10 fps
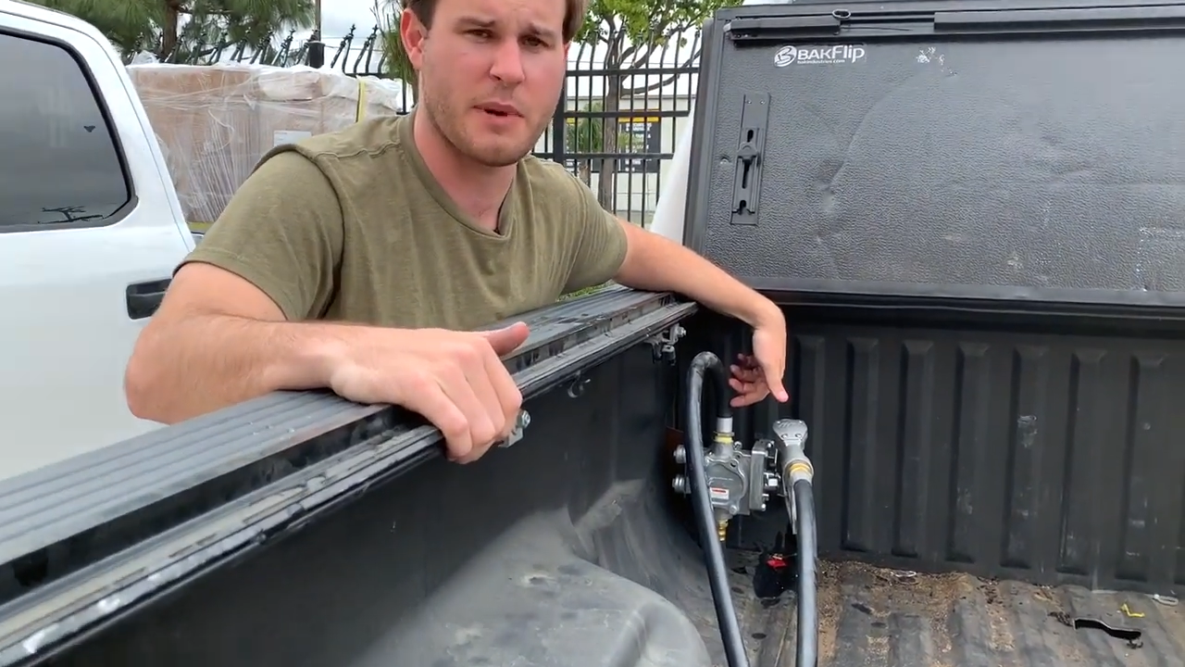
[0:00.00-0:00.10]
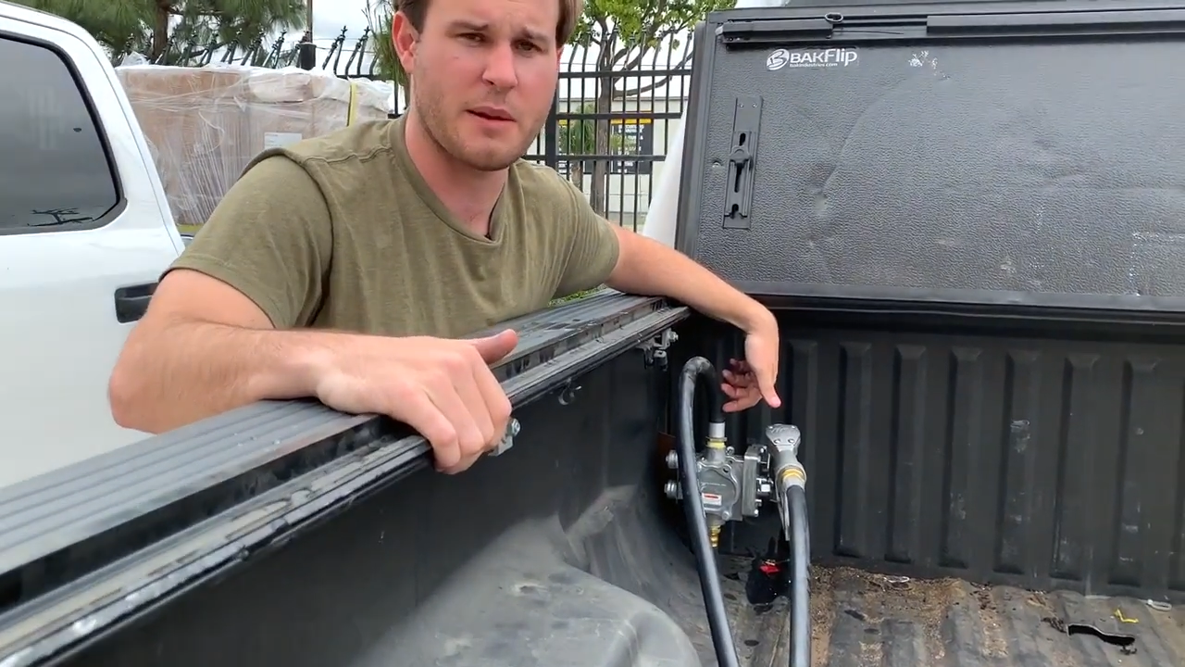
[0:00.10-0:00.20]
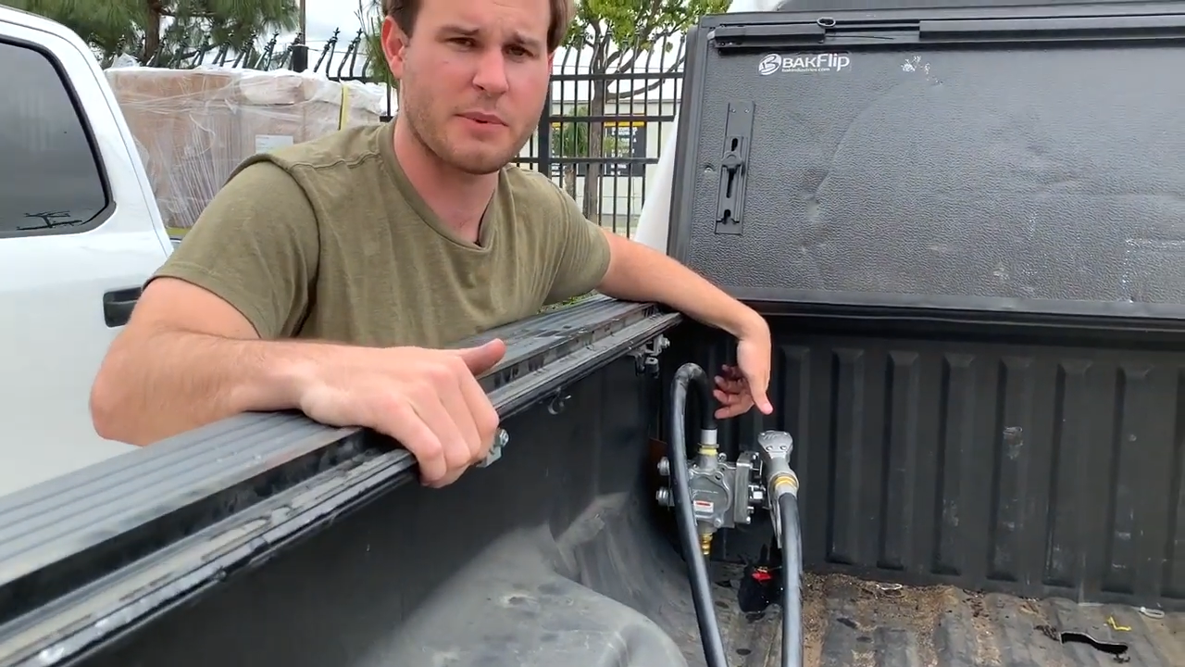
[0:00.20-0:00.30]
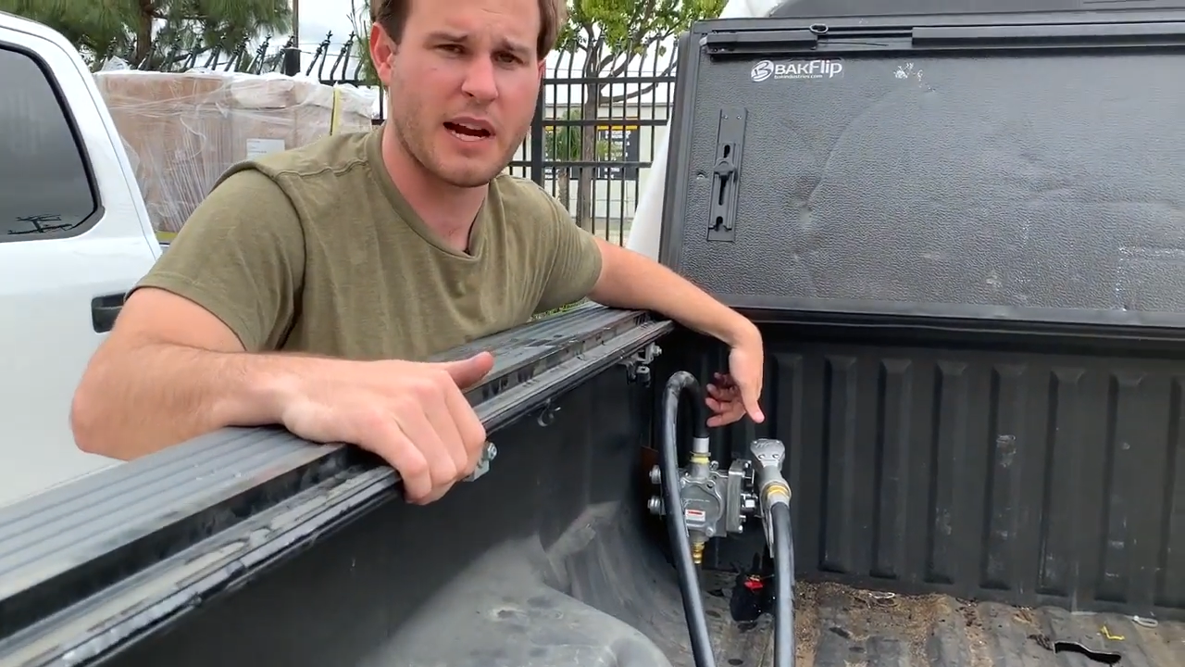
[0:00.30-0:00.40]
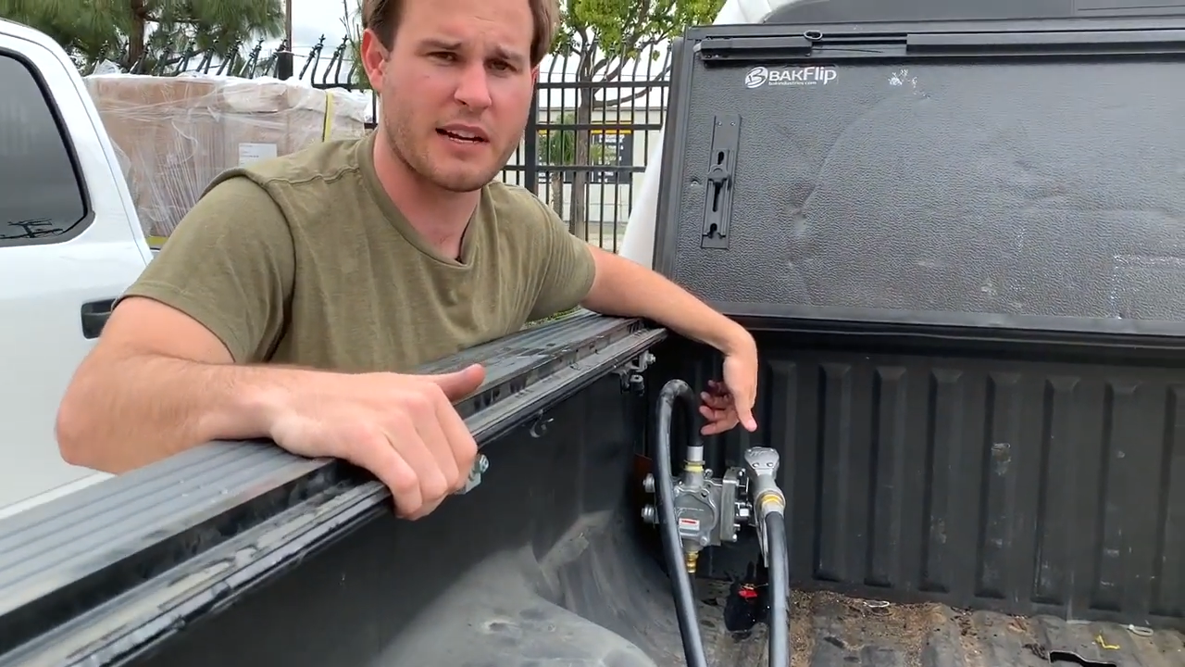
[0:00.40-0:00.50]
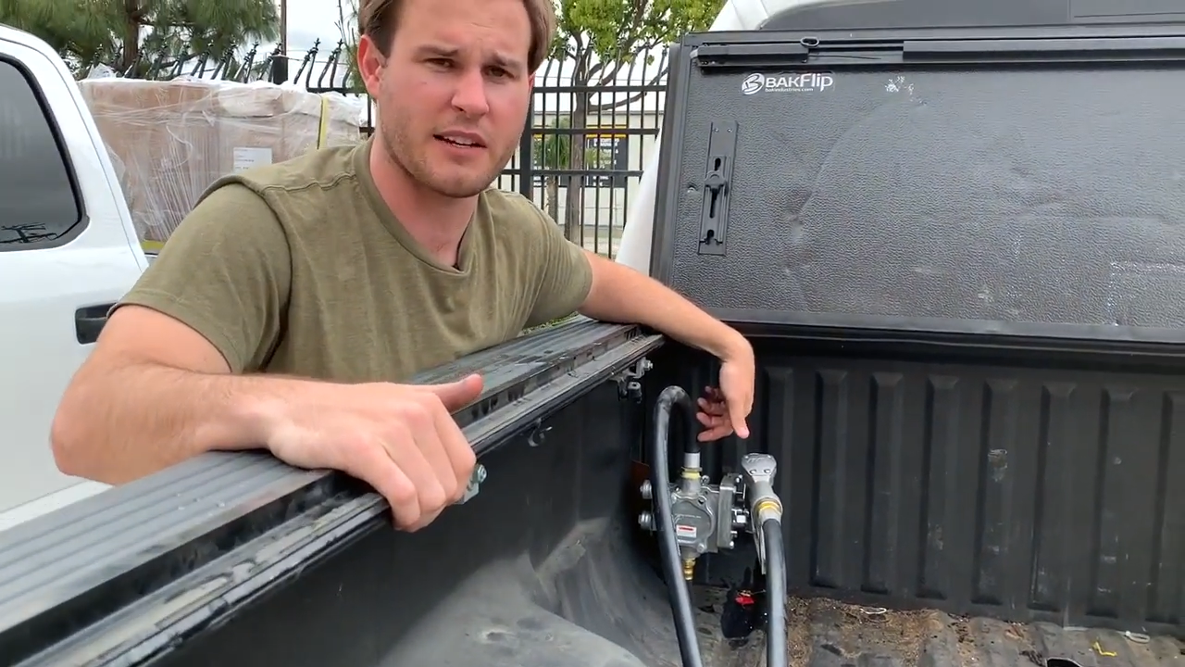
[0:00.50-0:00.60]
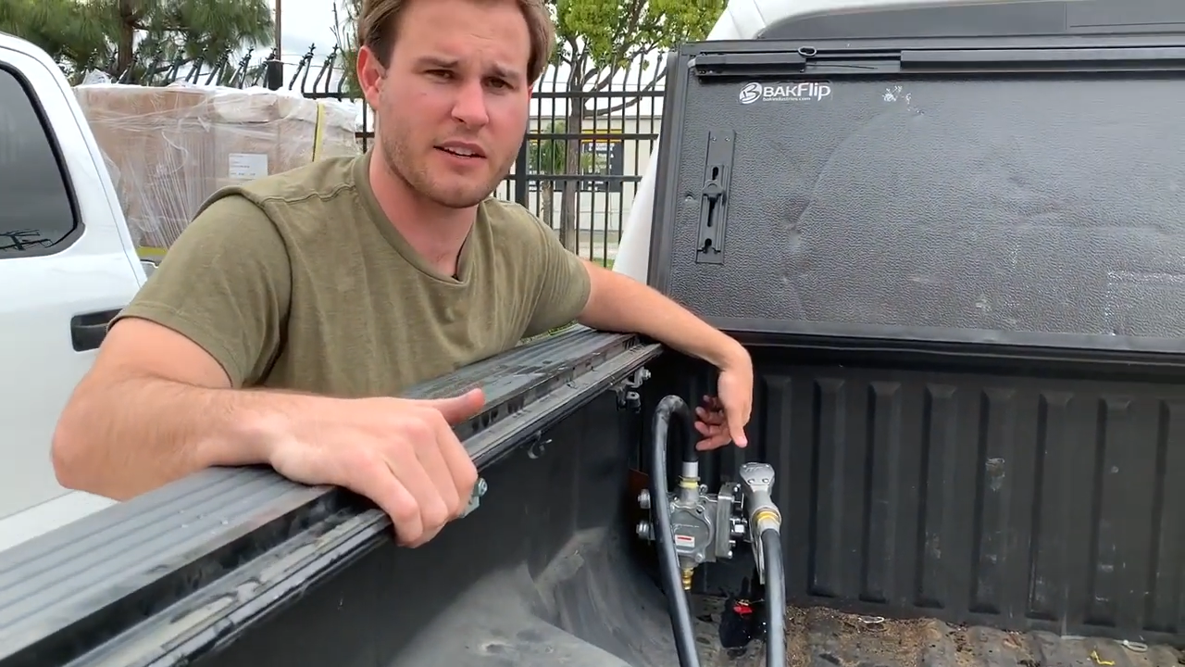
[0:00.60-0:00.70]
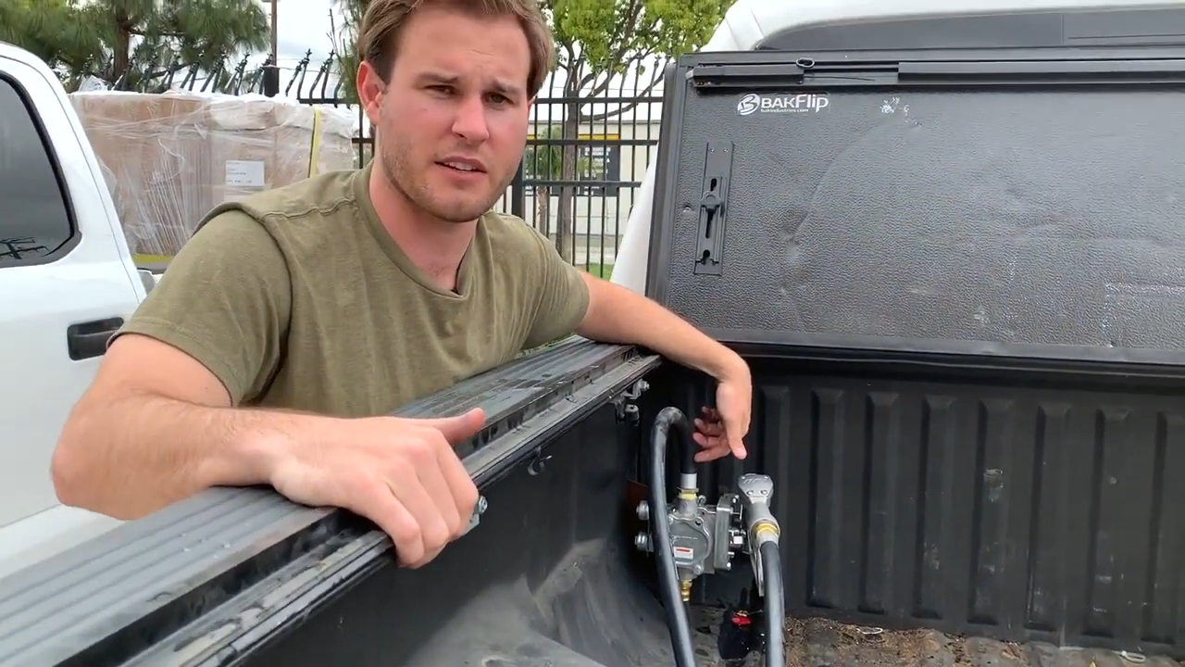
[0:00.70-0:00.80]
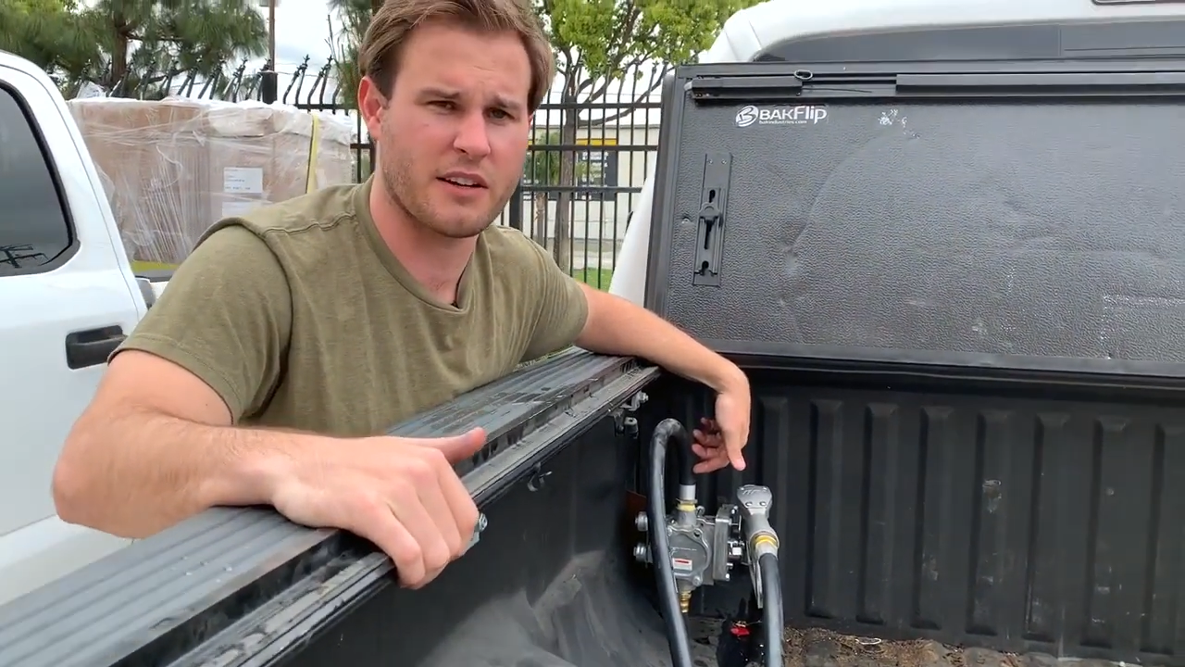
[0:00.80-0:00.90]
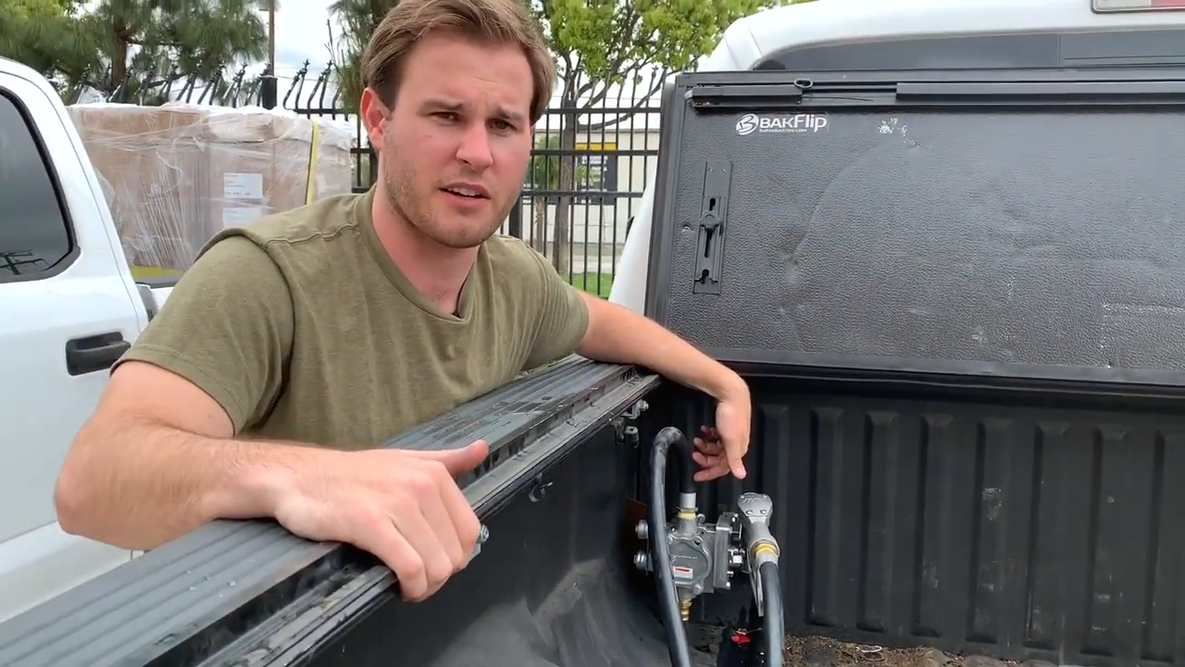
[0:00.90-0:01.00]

bed bracket on,